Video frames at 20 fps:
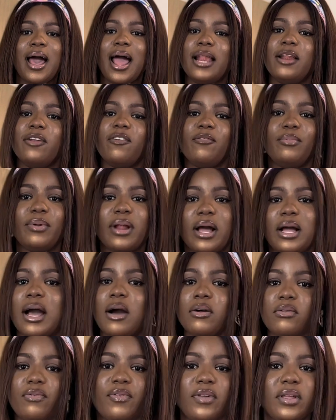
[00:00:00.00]
I love black
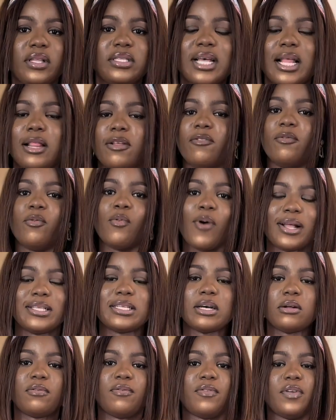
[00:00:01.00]
outfits, I love white
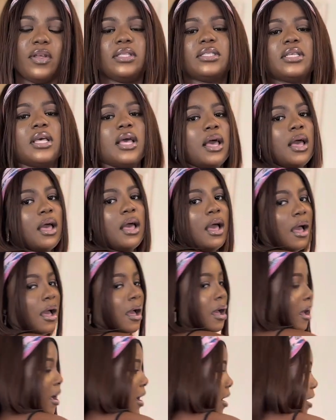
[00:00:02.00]
outfits.
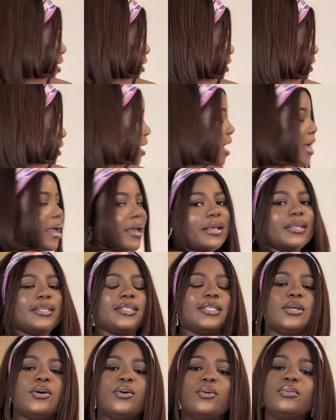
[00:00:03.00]
Yeah,
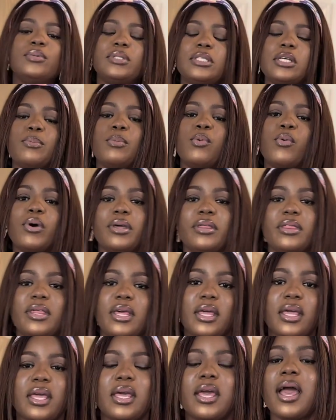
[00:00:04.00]
so tell me what you
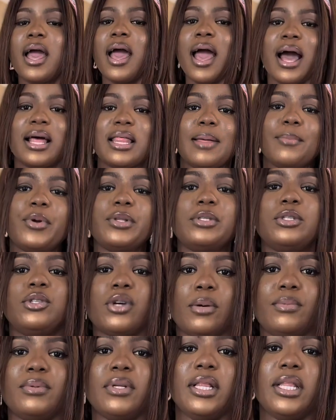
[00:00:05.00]
think, and I'm going to
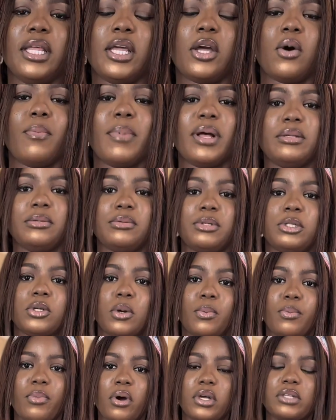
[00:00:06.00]
drop the link on my
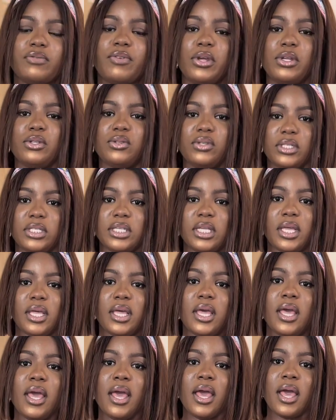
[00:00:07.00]
description box for you to
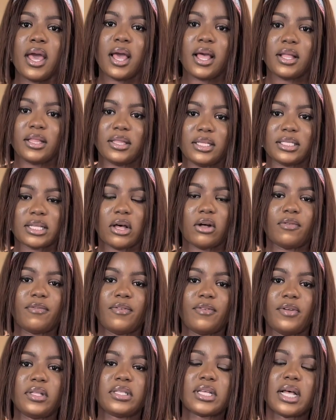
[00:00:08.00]
see this
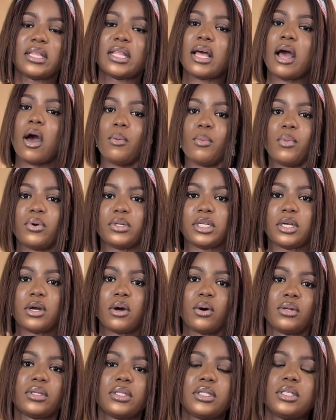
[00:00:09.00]
outfit and how much it
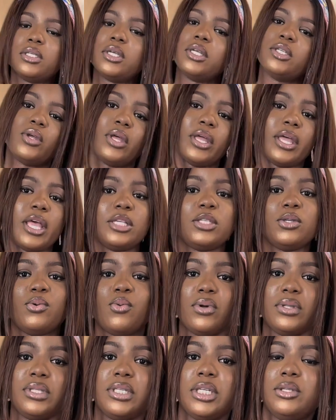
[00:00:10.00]
costs. So in case you
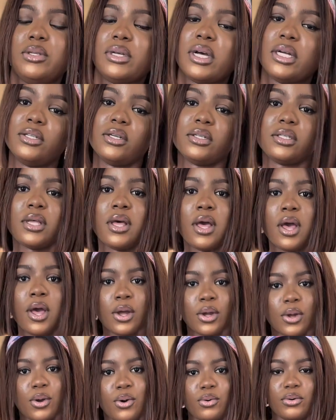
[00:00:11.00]
want it, you can just
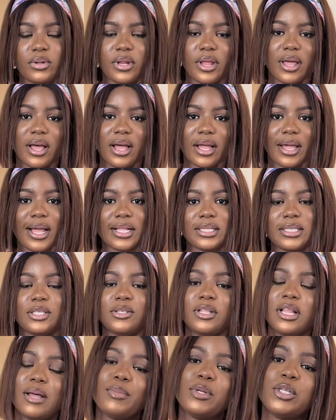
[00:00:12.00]
go there and get it.
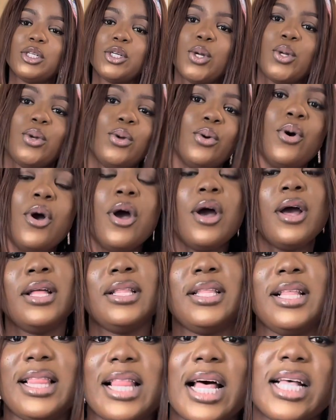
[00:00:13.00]
So let me show you
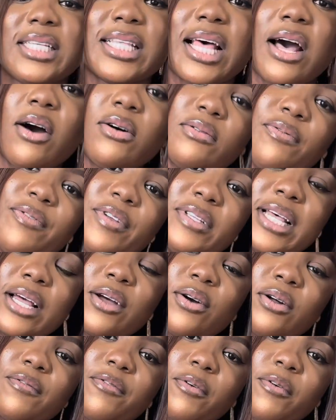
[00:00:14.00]
the last outfit I
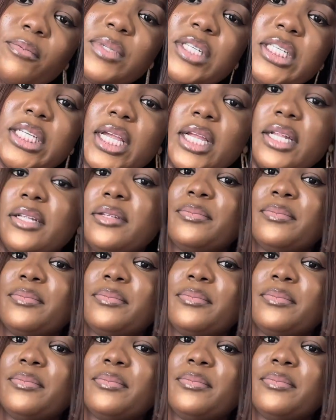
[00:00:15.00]
got from Shein.